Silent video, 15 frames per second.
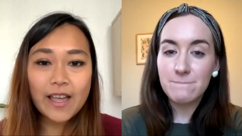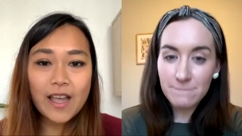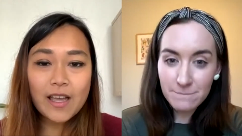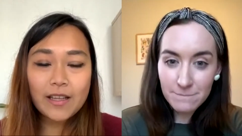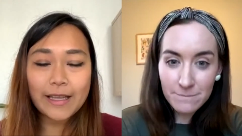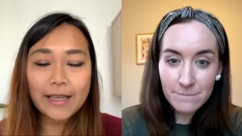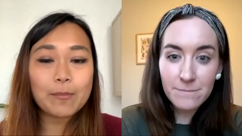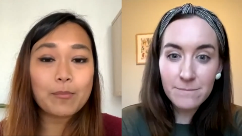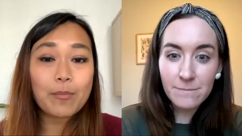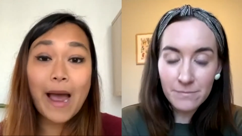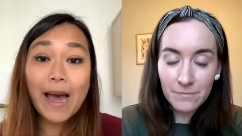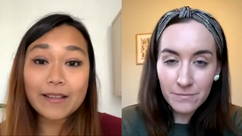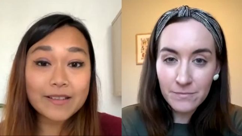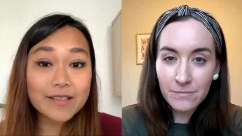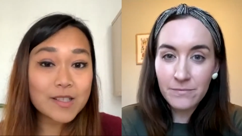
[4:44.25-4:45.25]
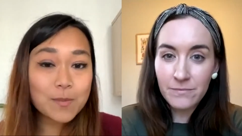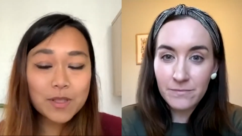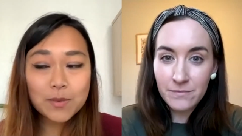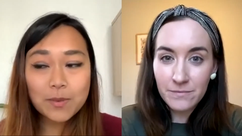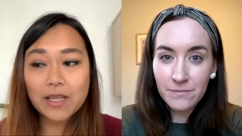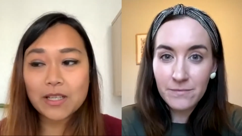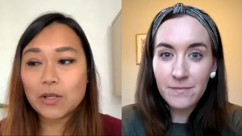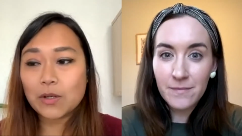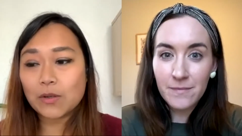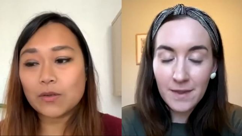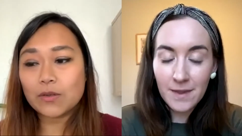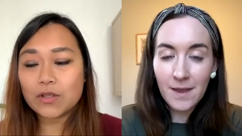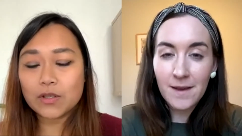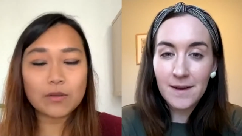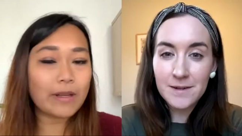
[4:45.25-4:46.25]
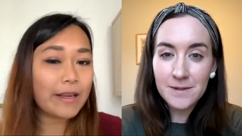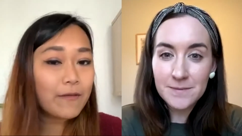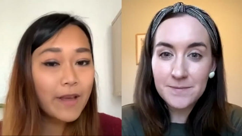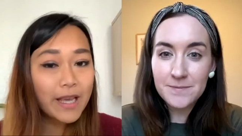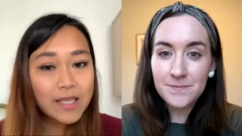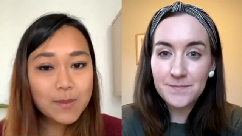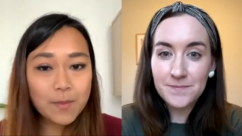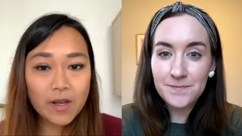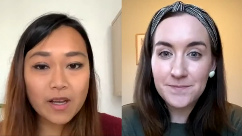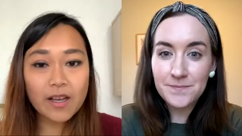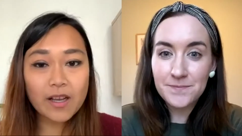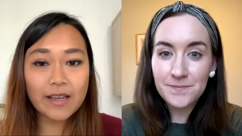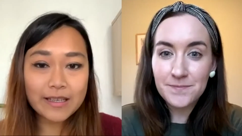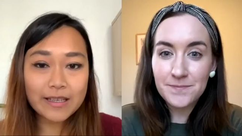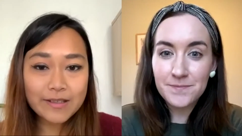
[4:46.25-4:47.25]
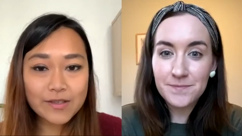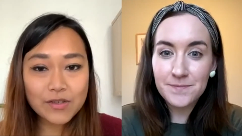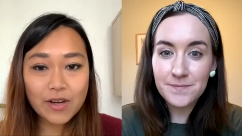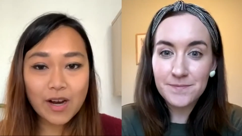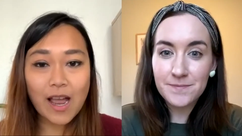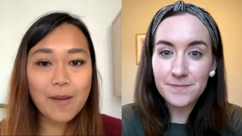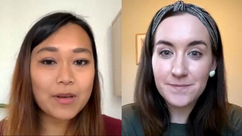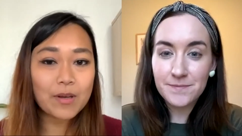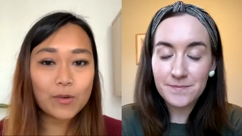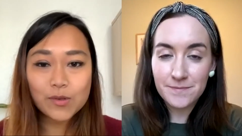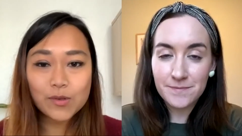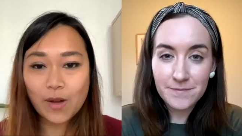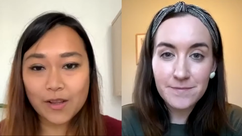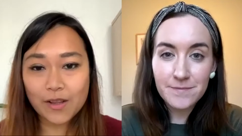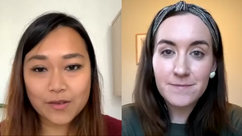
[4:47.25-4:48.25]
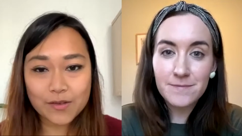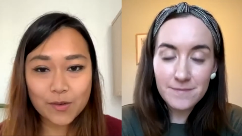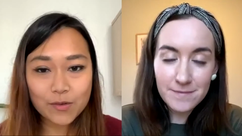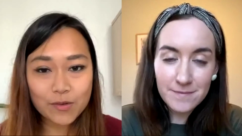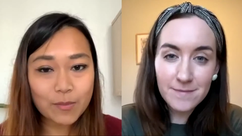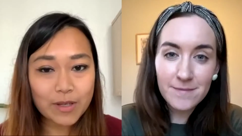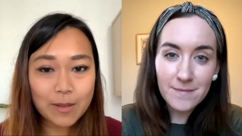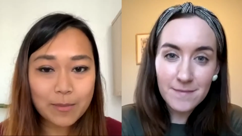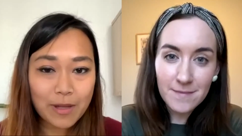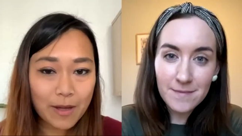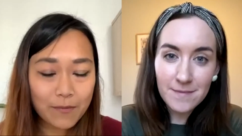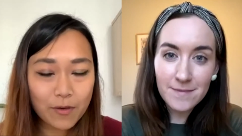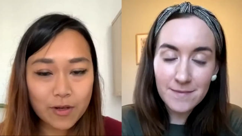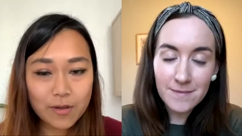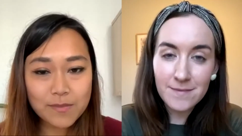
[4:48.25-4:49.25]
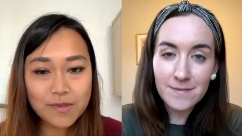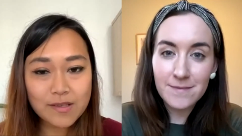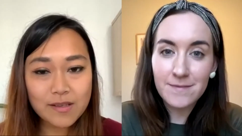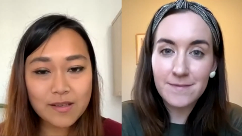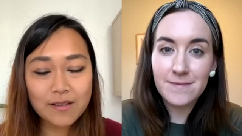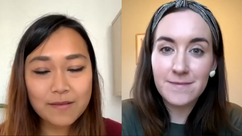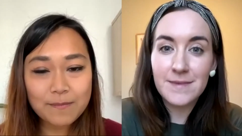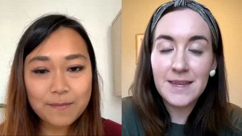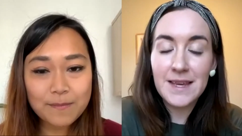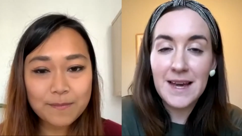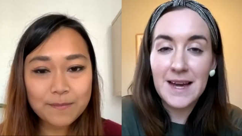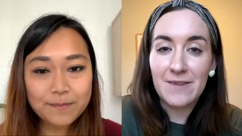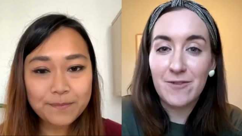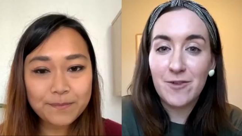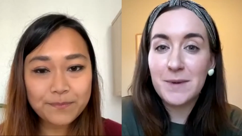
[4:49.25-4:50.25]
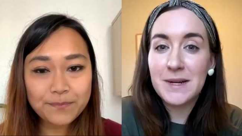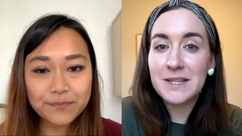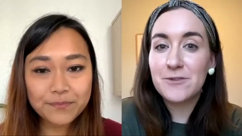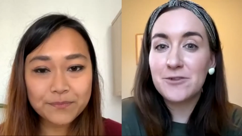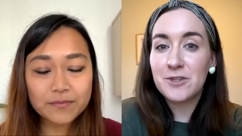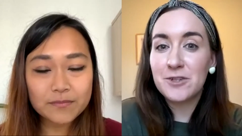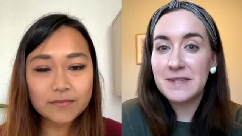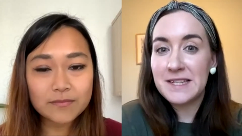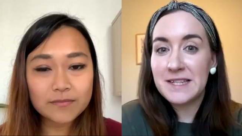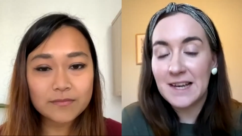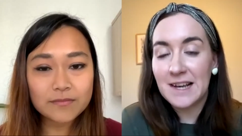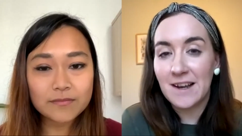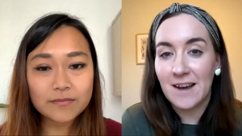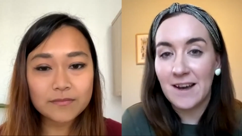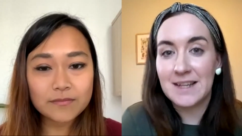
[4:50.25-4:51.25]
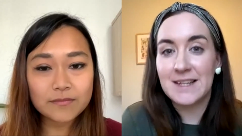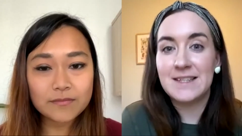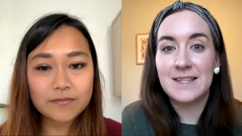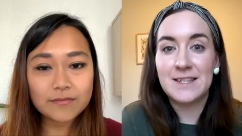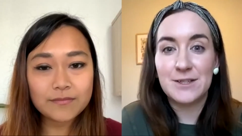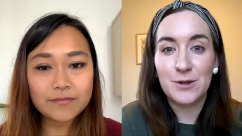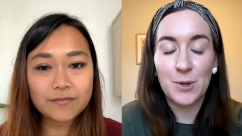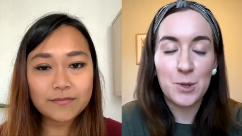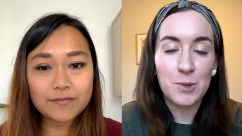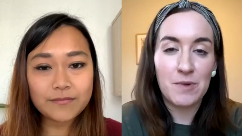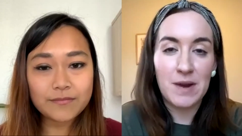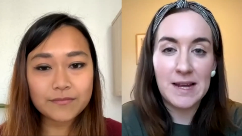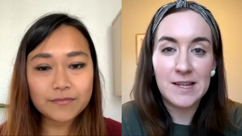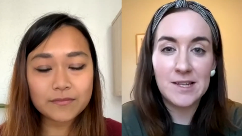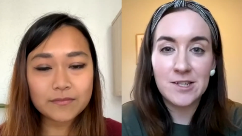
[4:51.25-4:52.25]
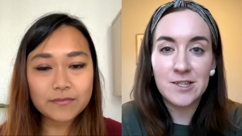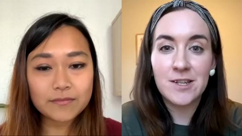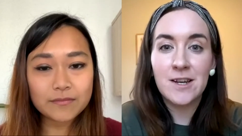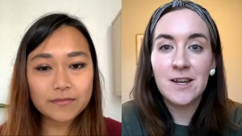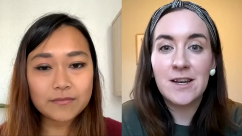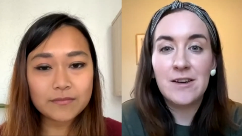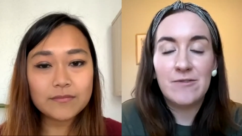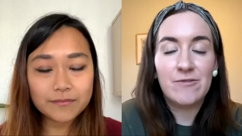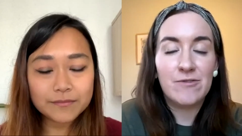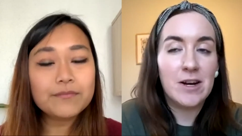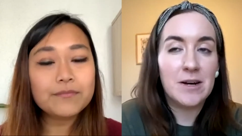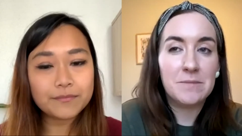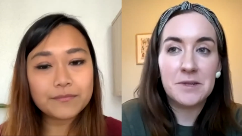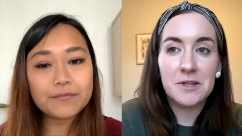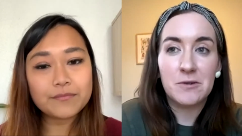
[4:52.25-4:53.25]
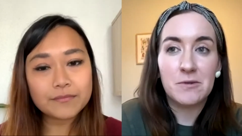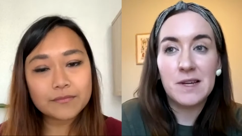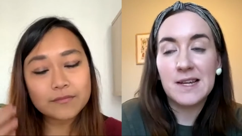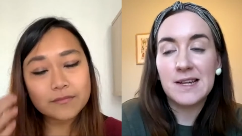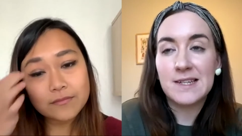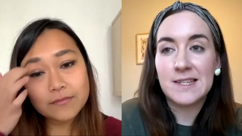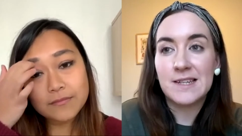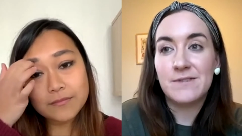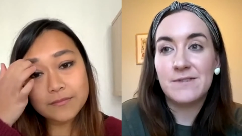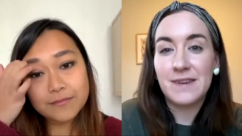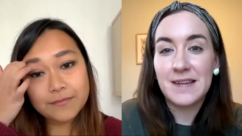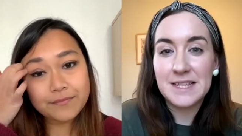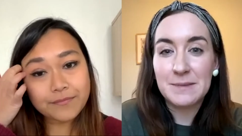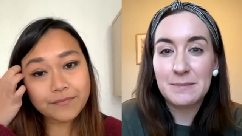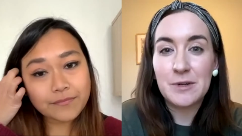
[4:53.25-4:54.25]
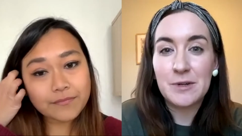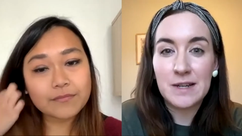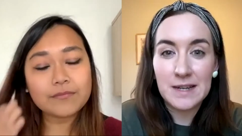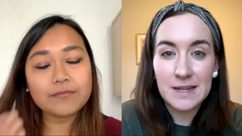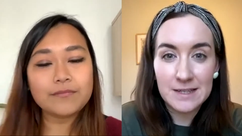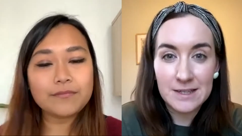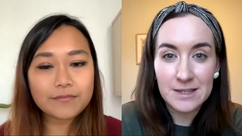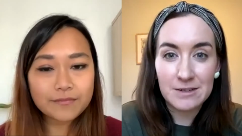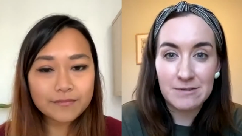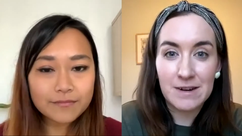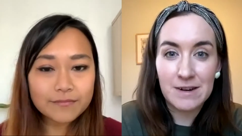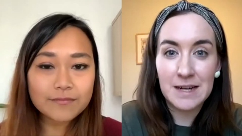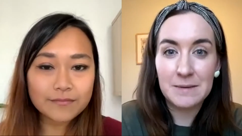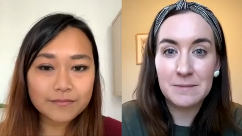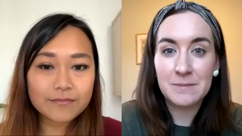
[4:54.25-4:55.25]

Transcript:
Speaker 1: like a balance between you do like Facebook and Instagram and also other social media platforms?
Speaker 2: Yeah, for my social media clients, it's a whole range from you know LinkedIn, Facebook, Instagram,